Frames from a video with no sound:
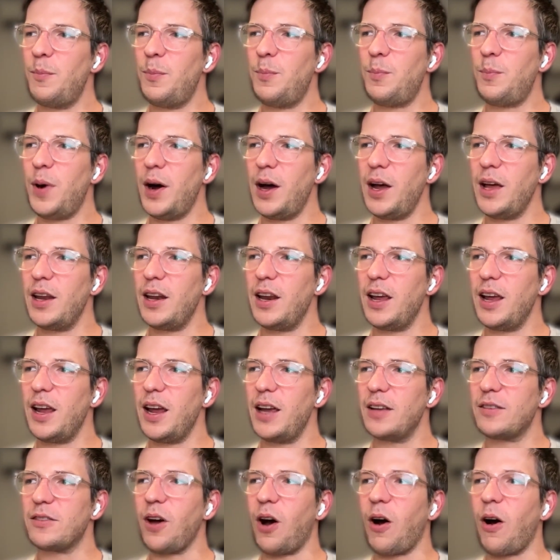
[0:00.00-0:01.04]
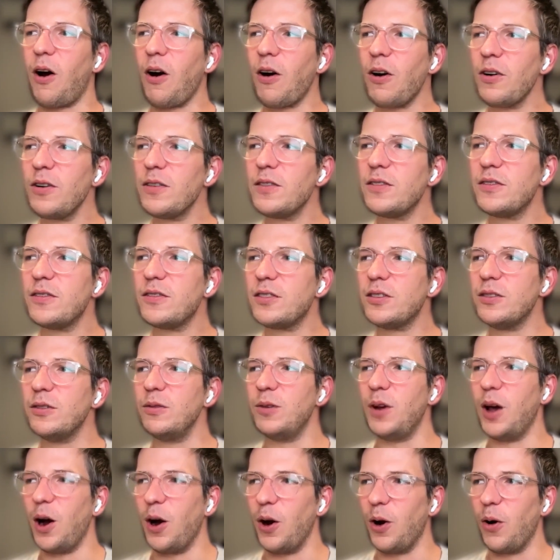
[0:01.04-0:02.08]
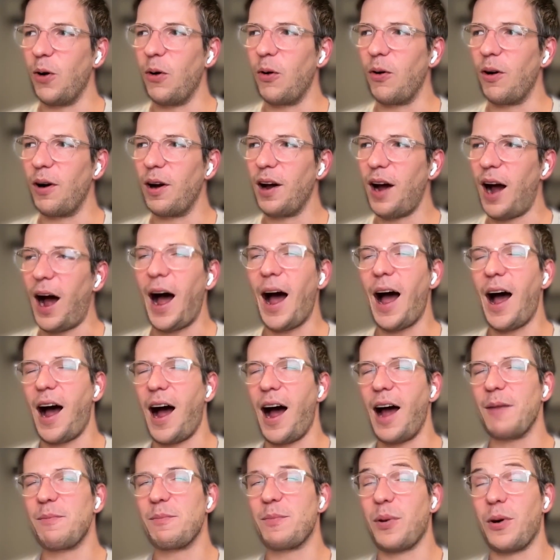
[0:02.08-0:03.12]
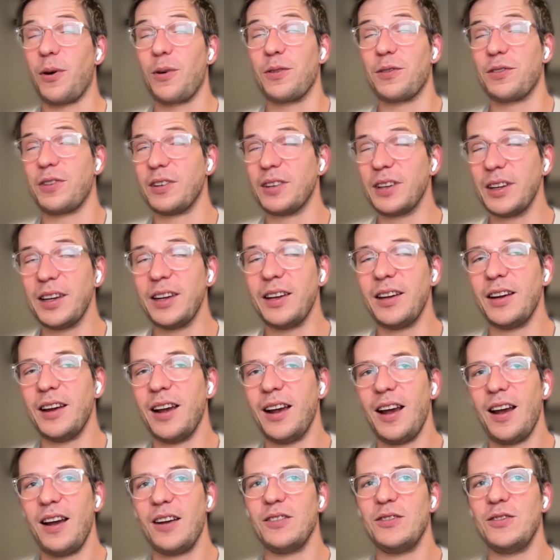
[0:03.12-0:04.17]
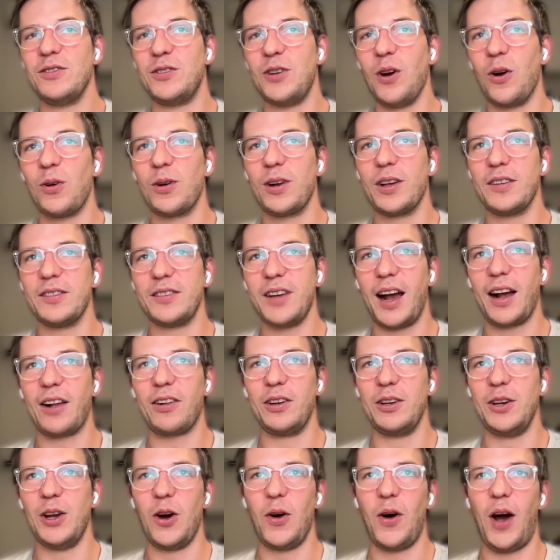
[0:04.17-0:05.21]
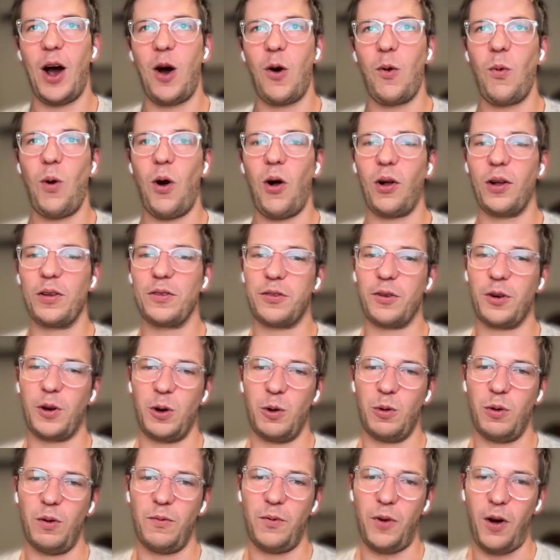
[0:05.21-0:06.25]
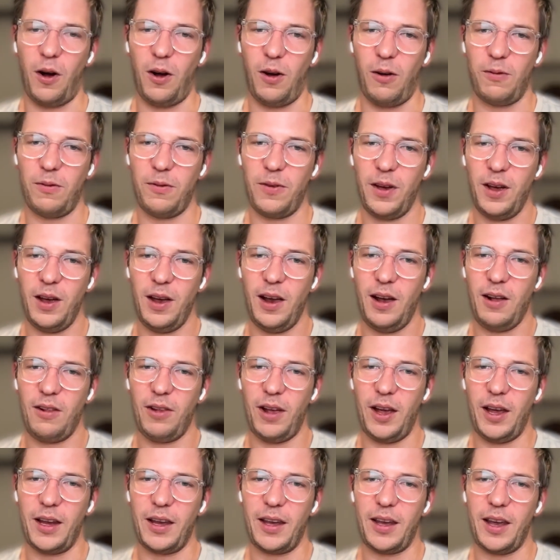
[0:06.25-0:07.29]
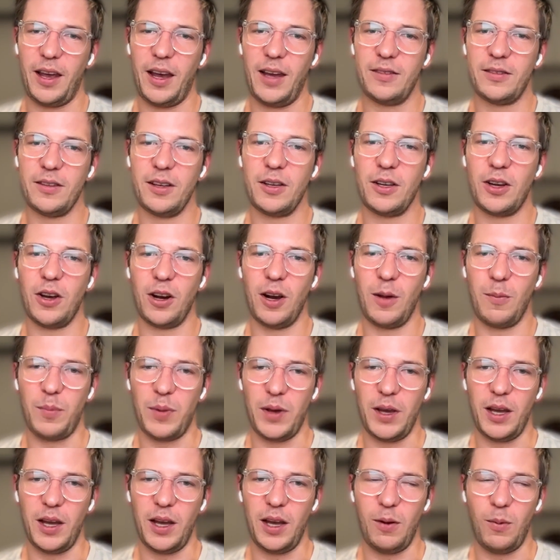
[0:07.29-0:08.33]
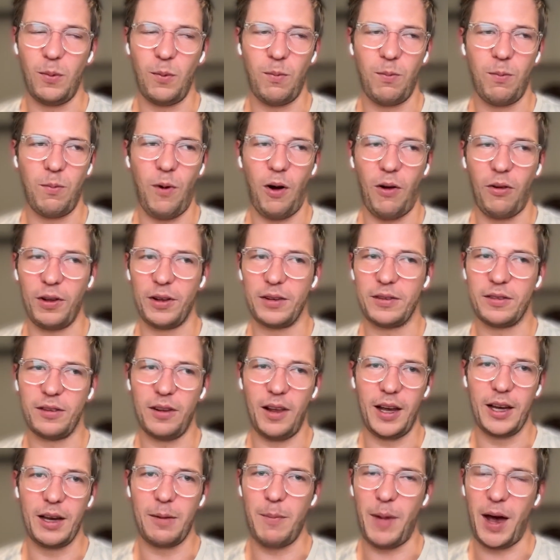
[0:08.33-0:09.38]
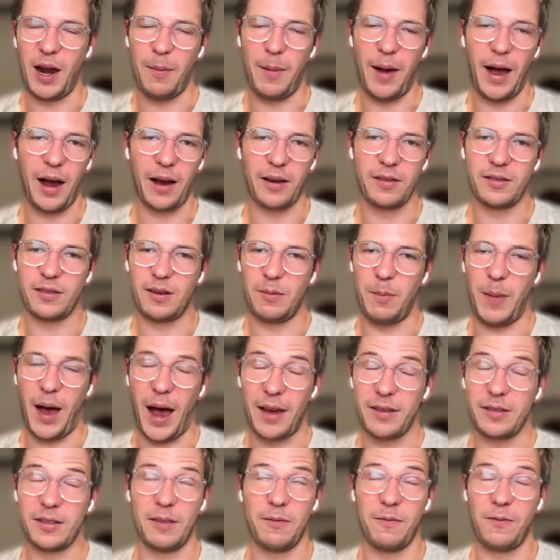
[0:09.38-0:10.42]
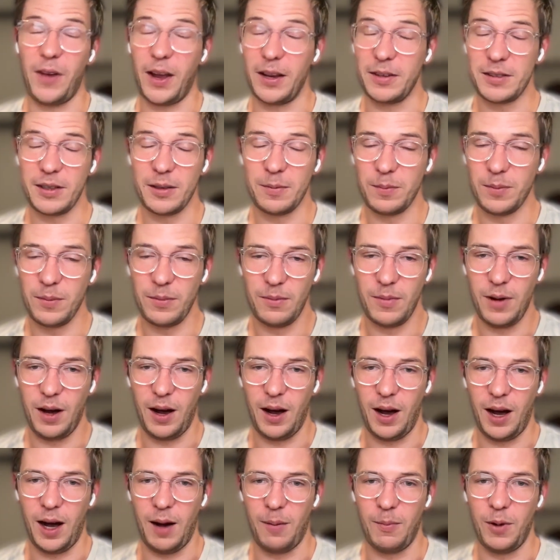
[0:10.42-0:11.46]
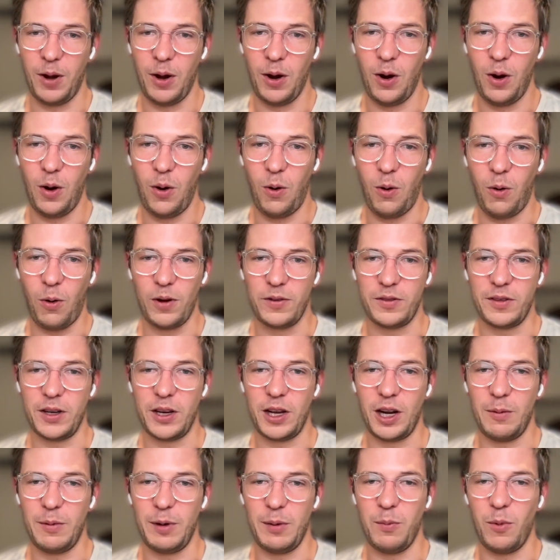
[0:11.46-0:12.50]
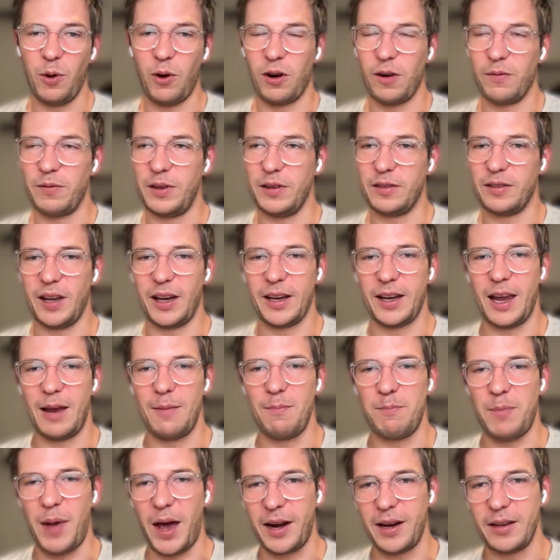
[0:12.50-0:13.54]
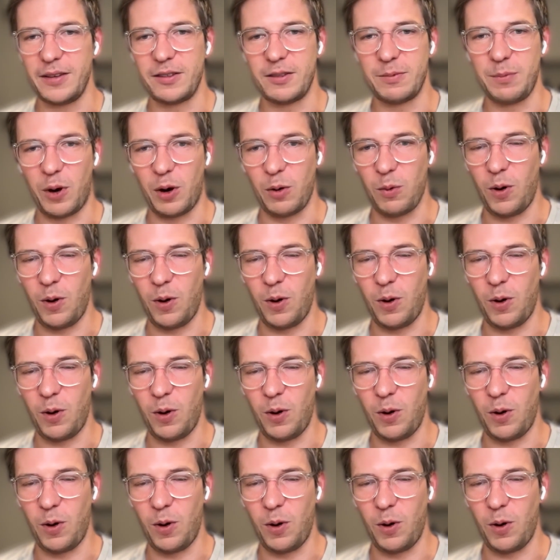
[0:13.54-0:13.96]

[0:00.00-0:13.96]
but it's hard to know. I personally don't exactly know how wallets are going to evolve. Like, is it going to be wallets like MetaMask, Mask, and Phantom? Or is it going to be more of these like embedded smart